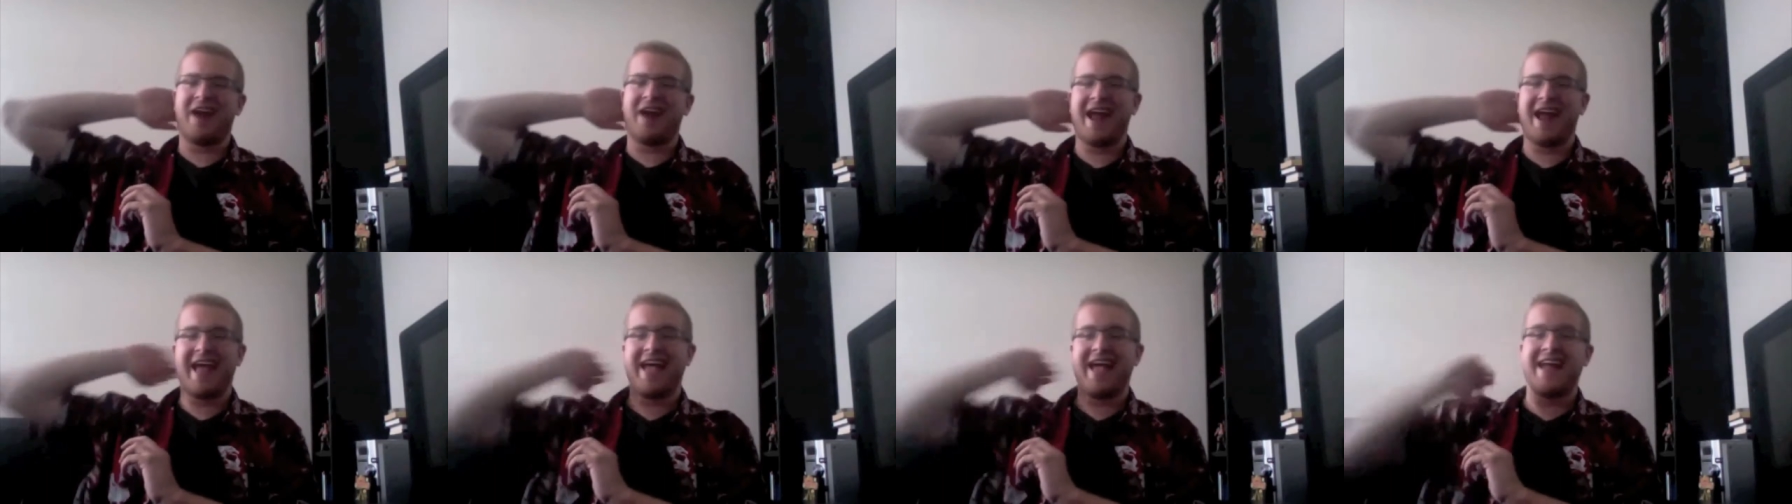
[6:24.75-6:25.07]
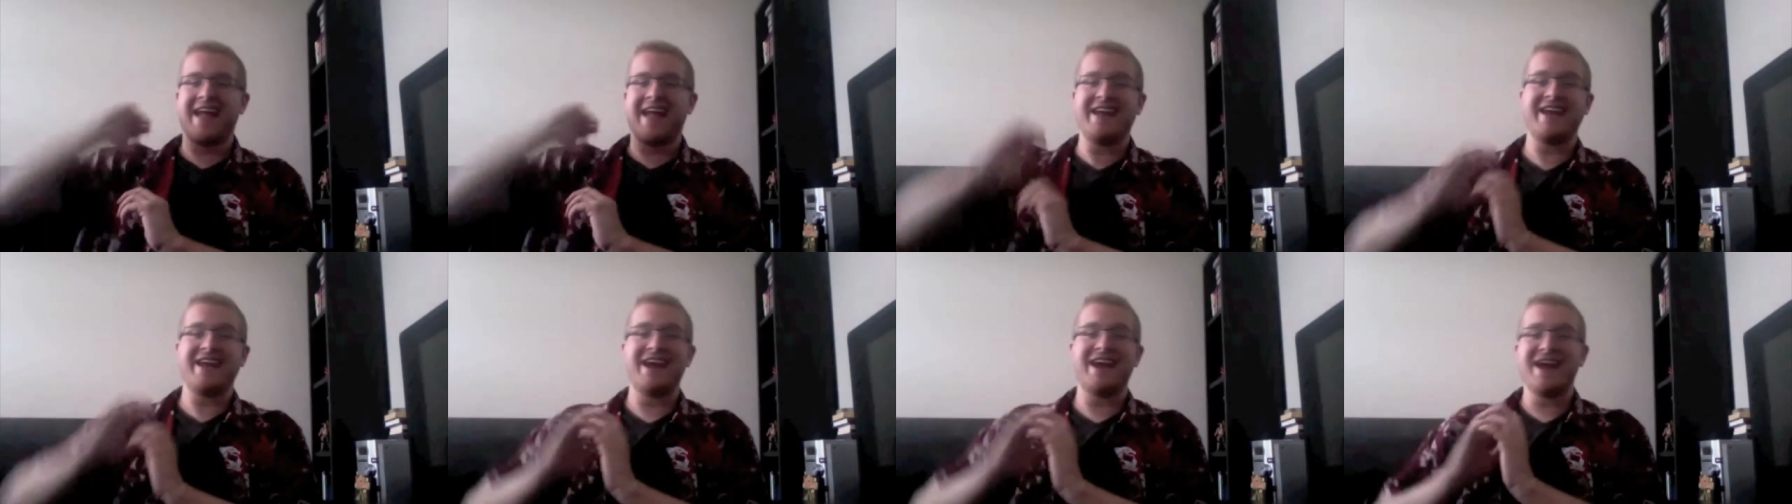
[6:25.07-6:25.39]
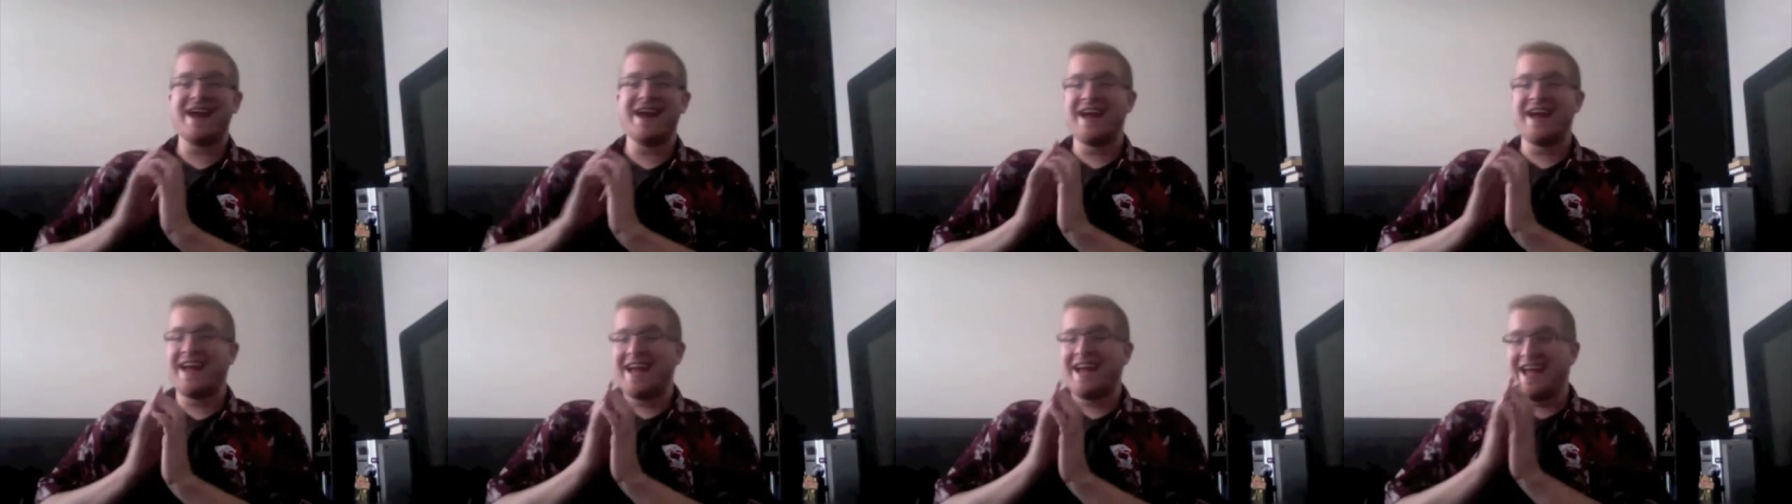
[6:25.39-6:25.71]
head.
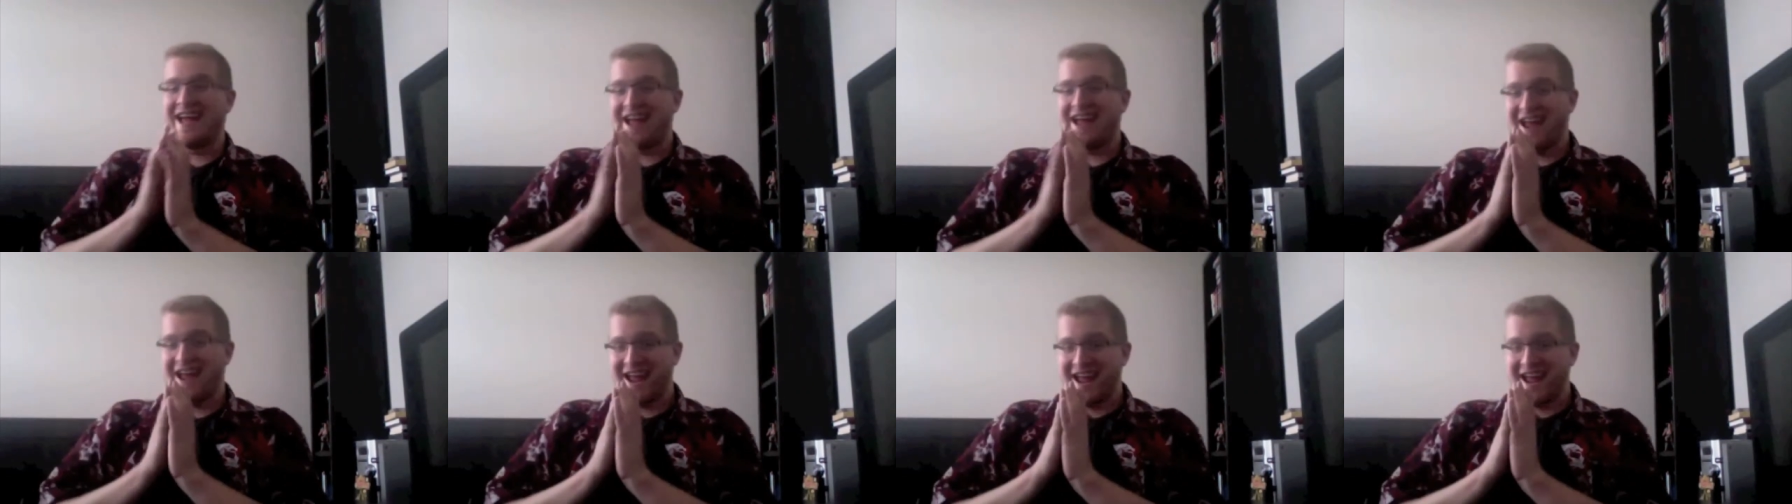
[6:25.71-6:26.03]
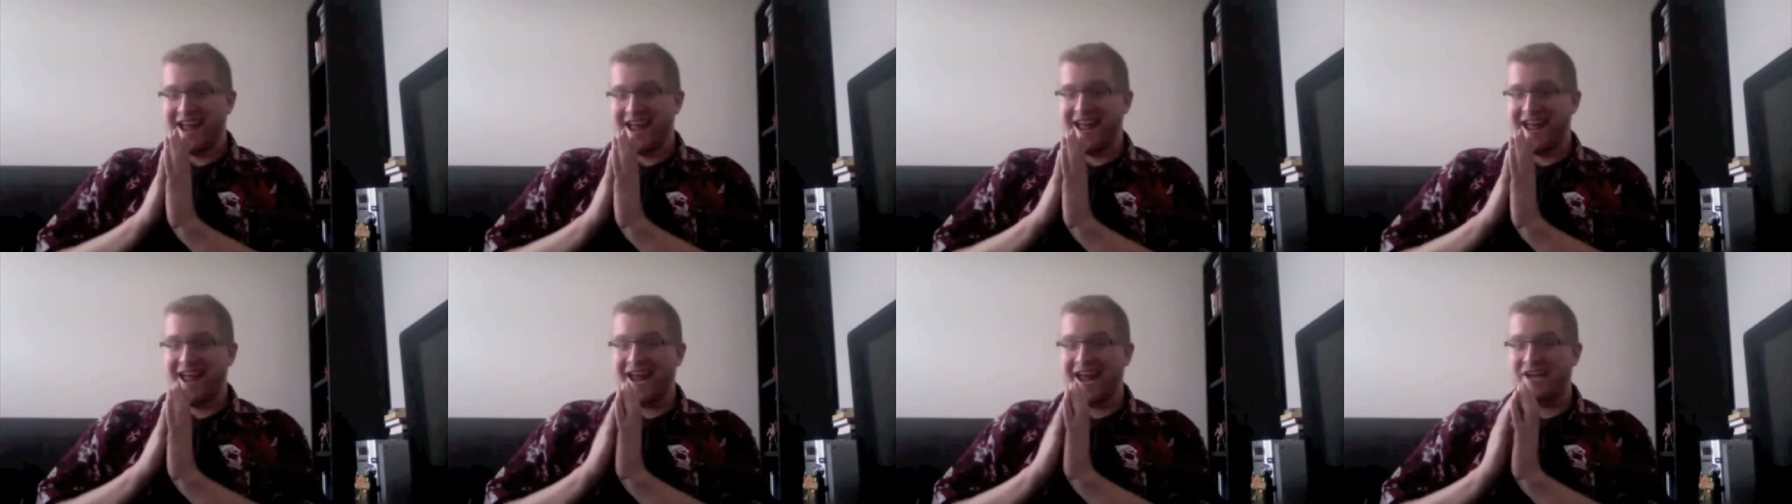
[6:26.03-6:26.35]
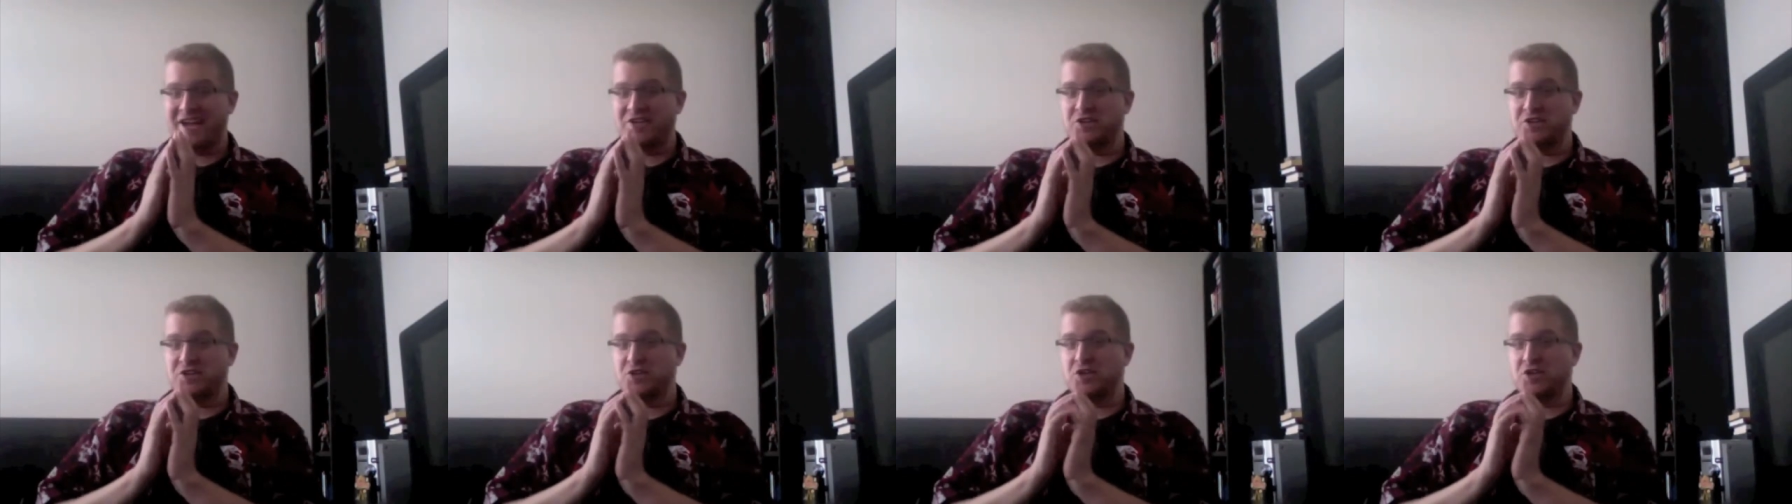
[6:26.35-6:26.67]

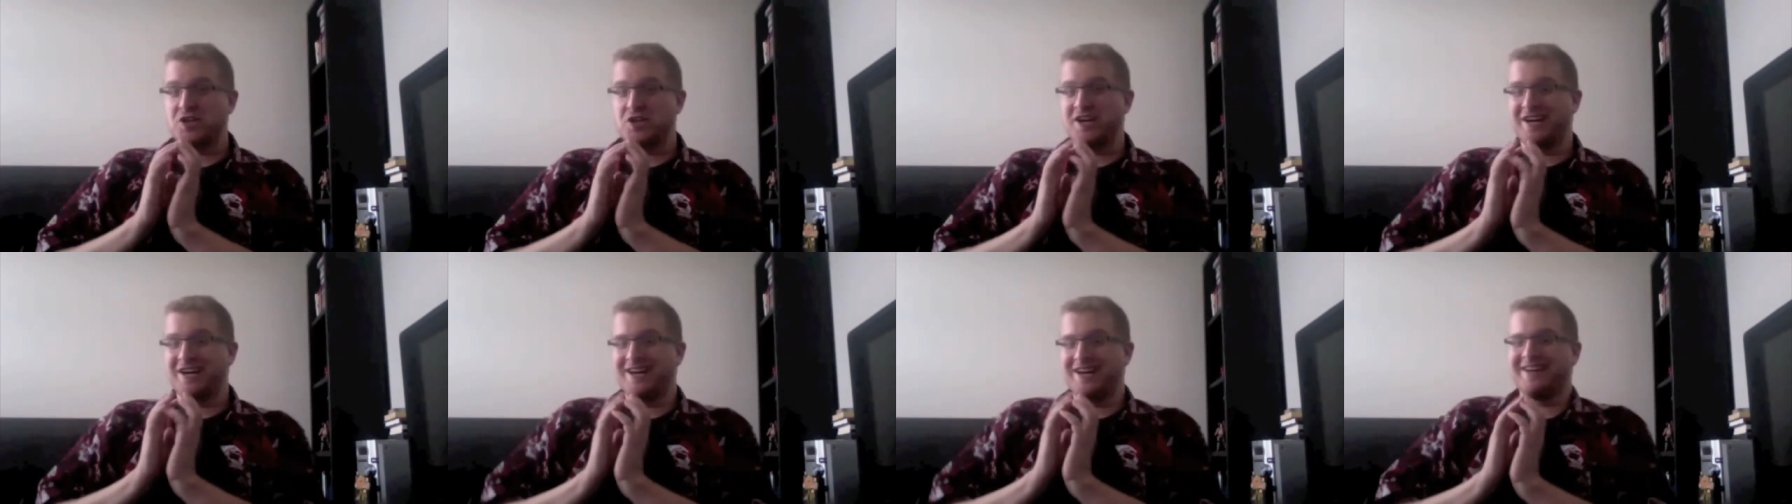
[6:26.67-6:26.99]
It's just